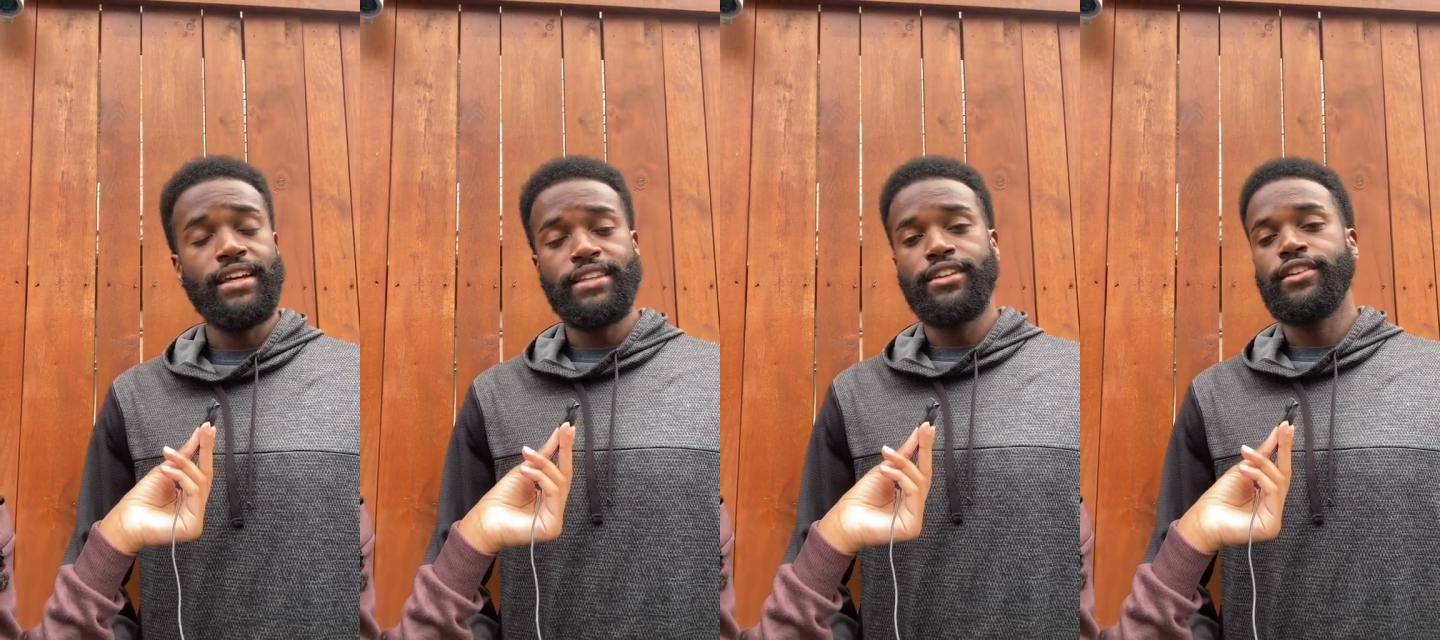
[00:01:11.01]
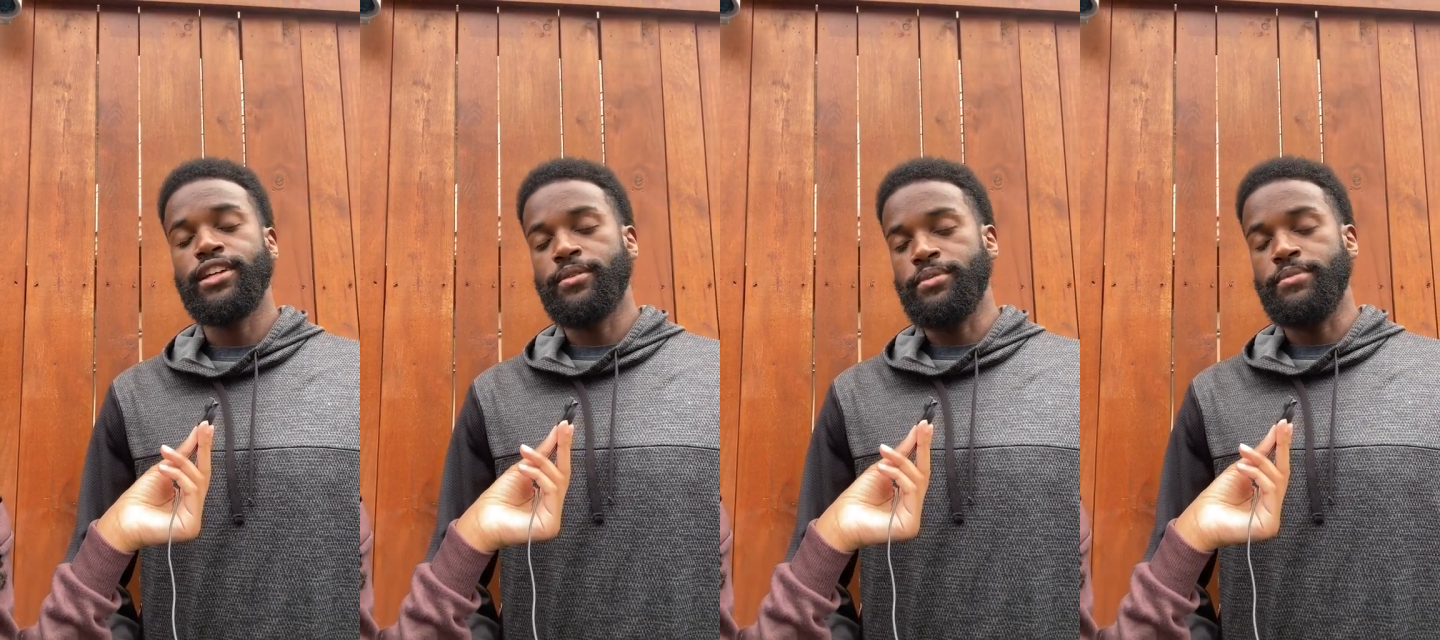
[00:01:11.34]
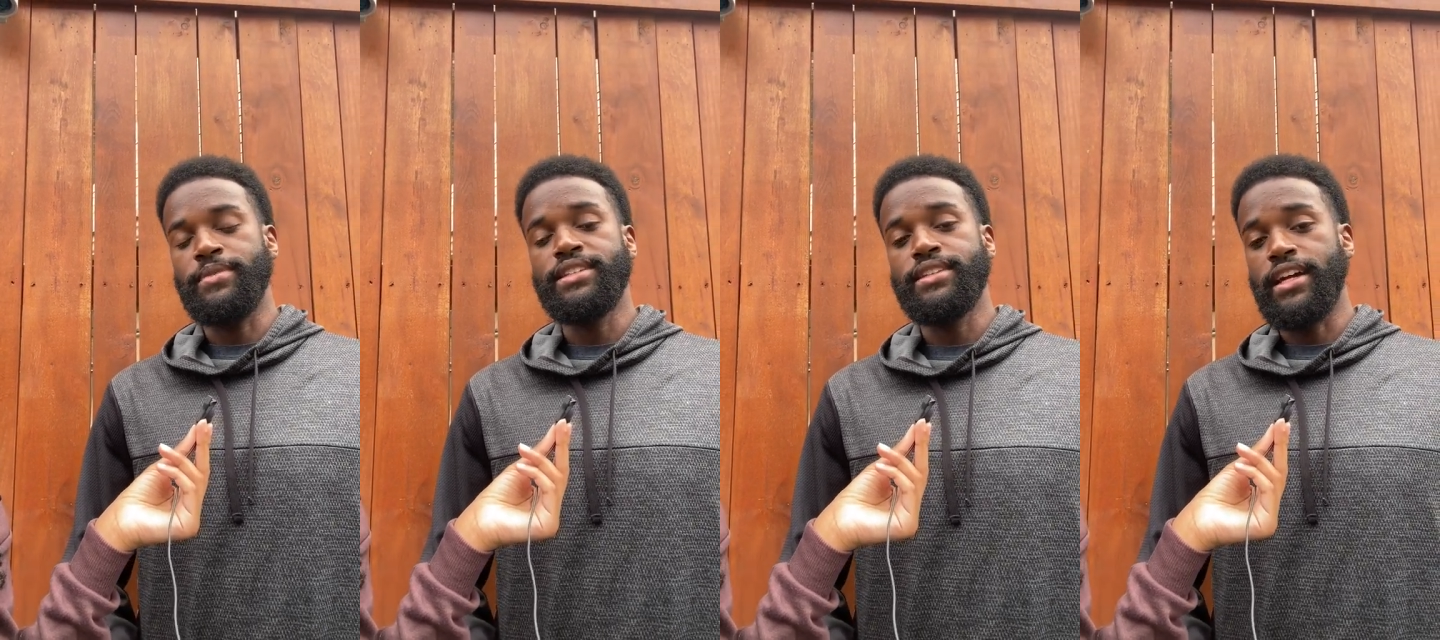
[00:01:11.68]
then you're going to be
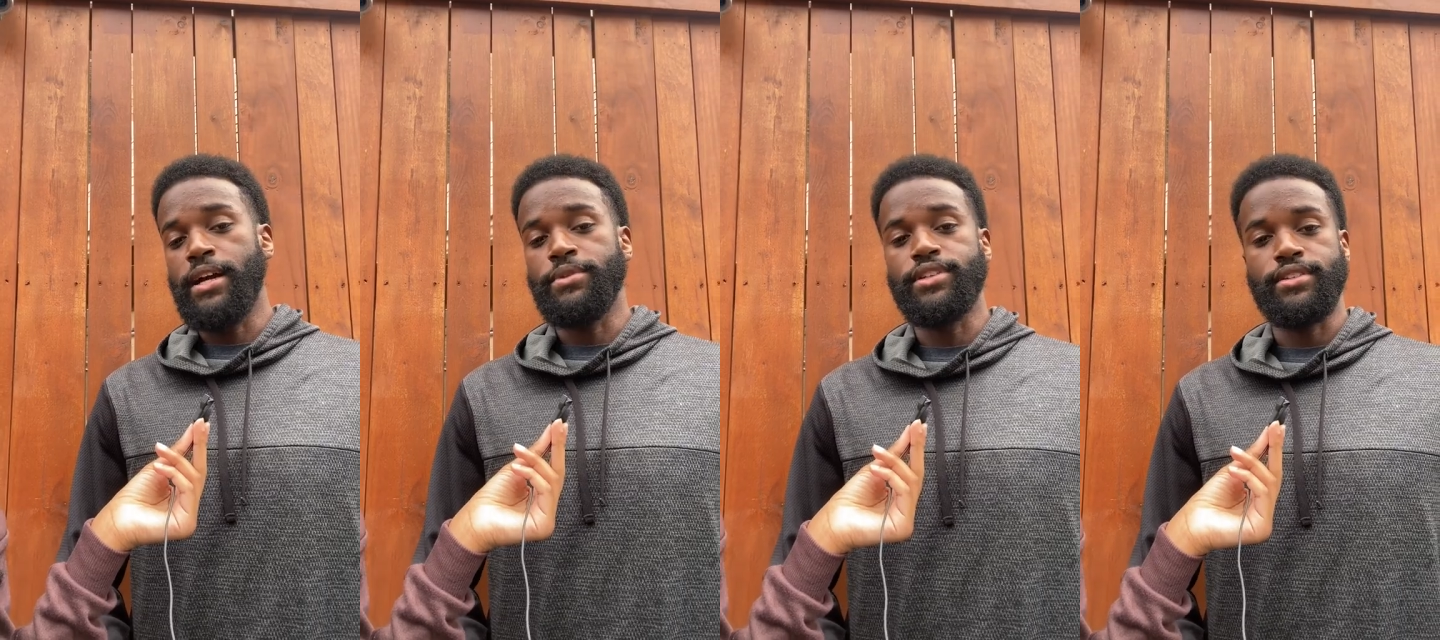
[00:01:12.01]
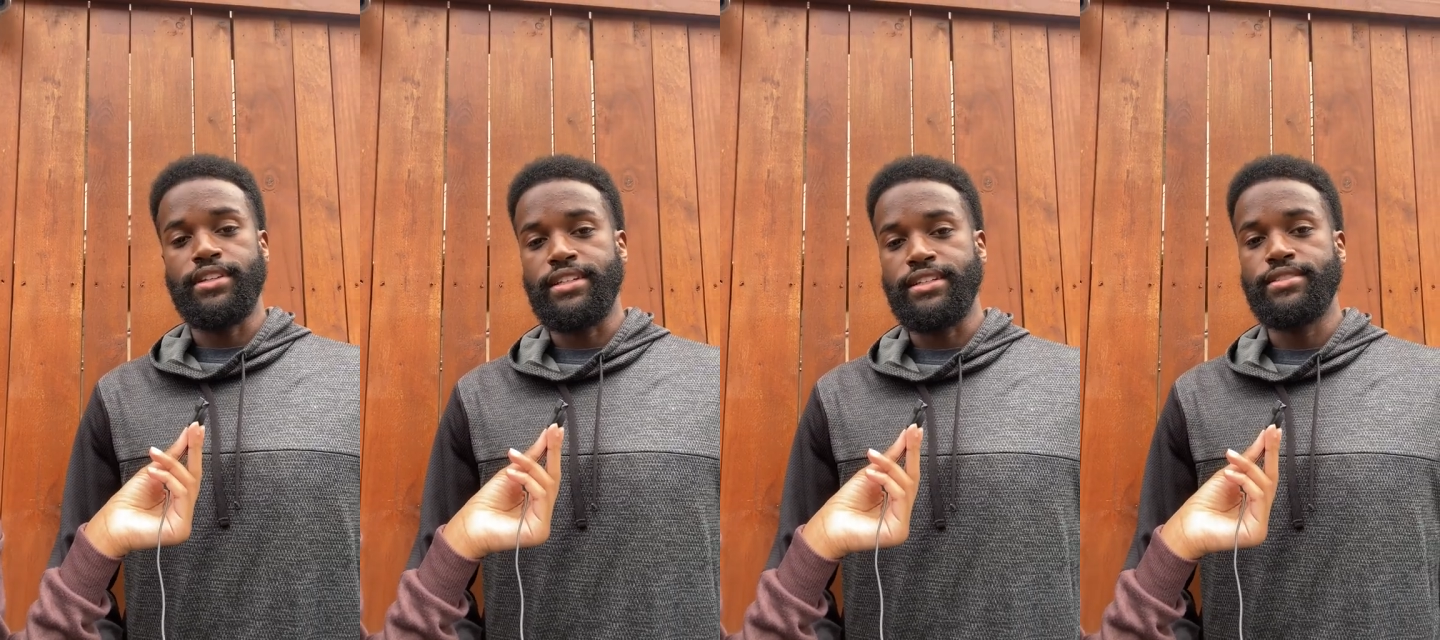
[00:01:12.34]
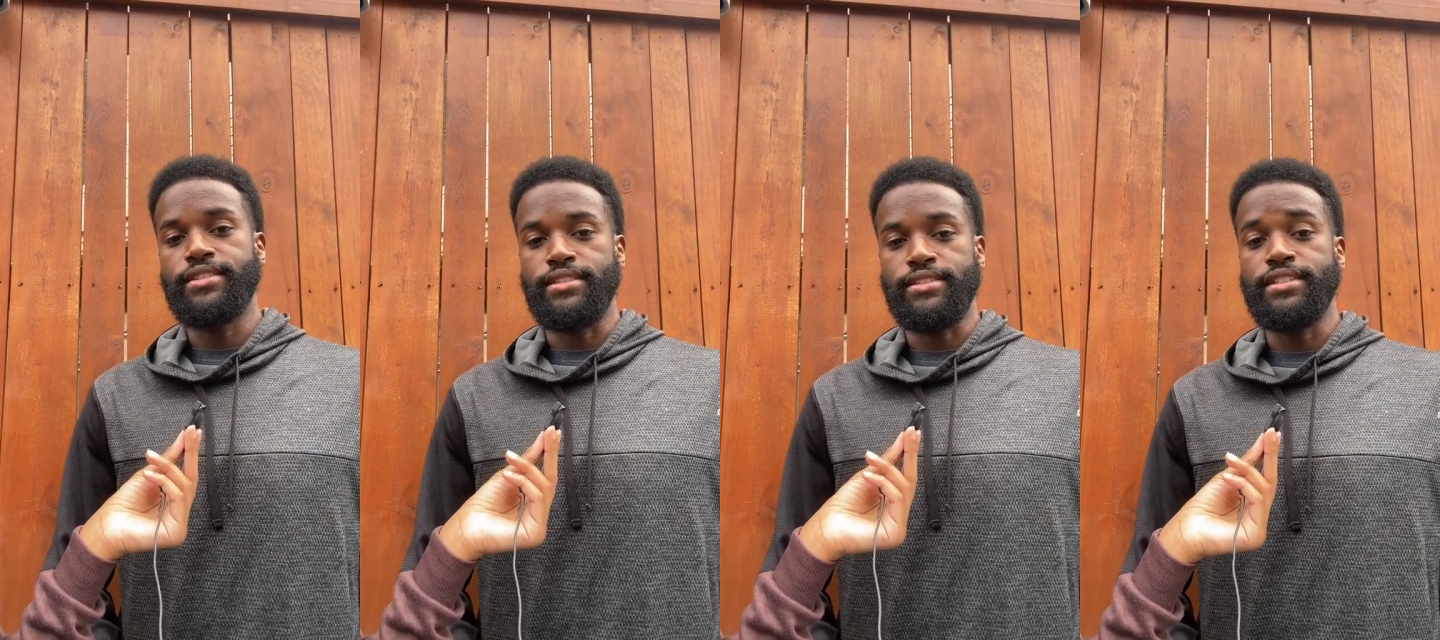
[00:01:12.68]
missing opportunities
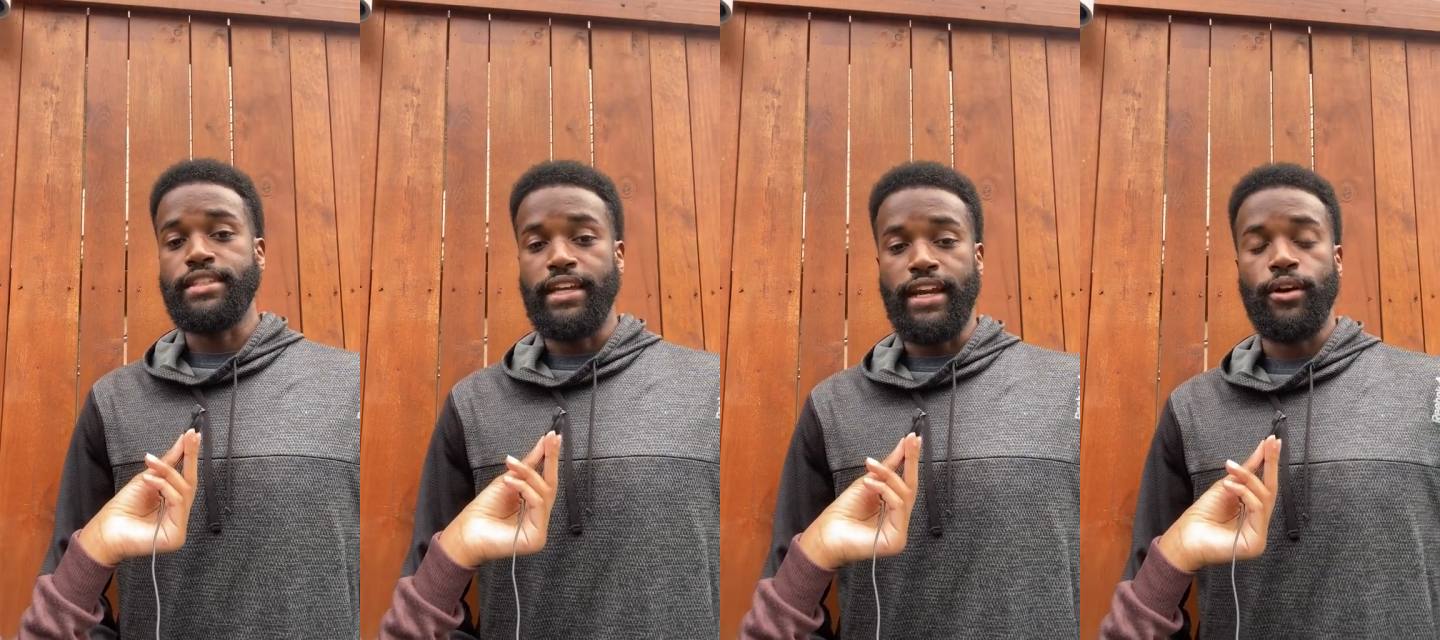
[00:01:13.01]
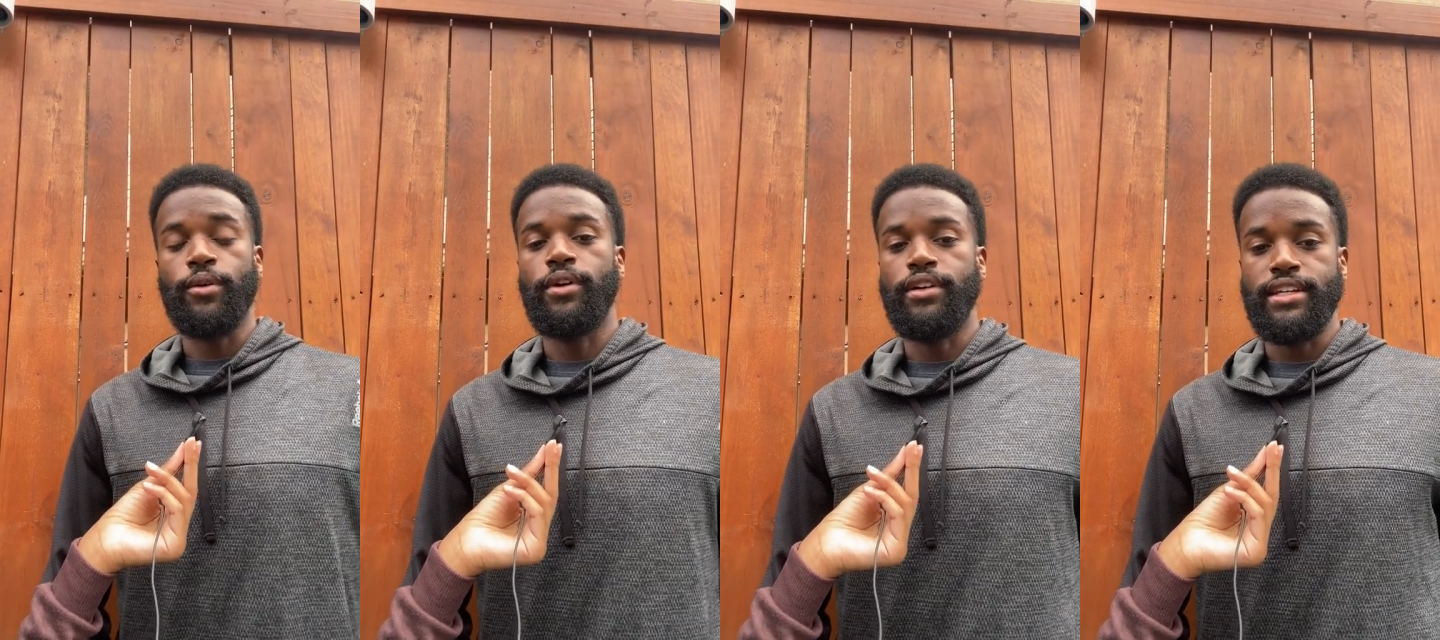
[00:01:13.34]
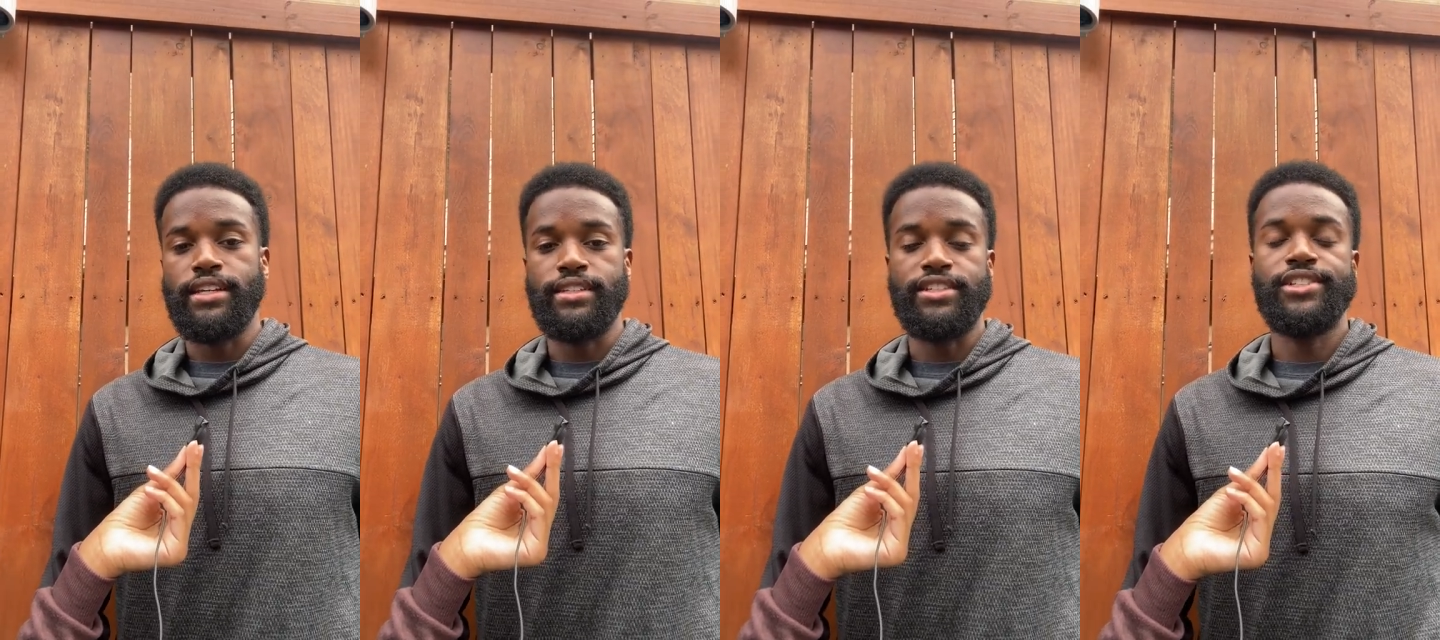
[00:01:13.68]
to see the air quality
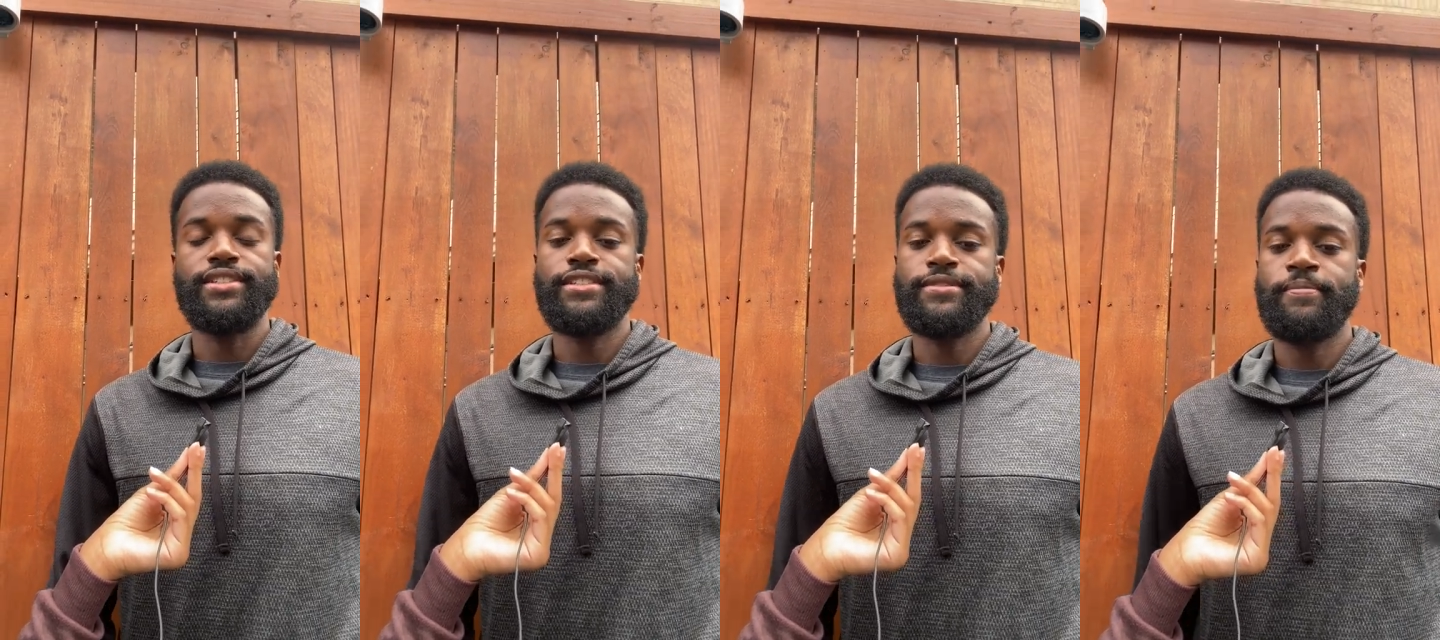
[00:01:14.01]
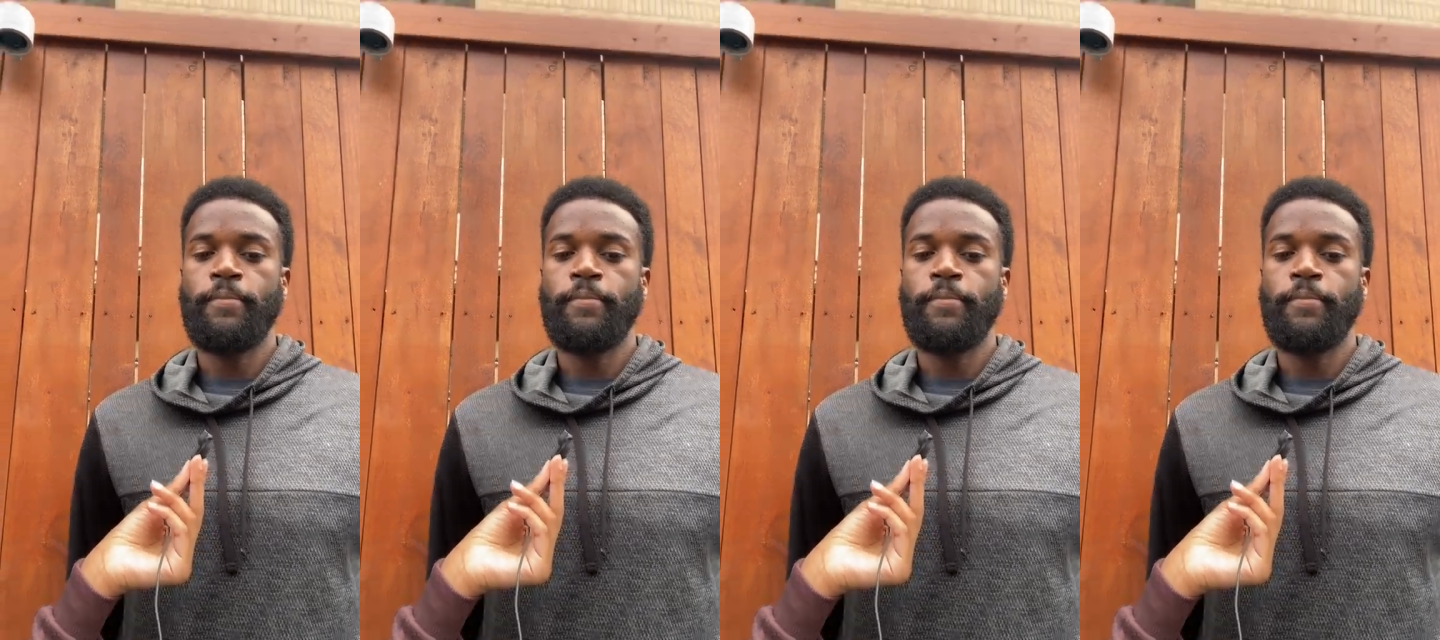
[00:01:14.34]
conditions.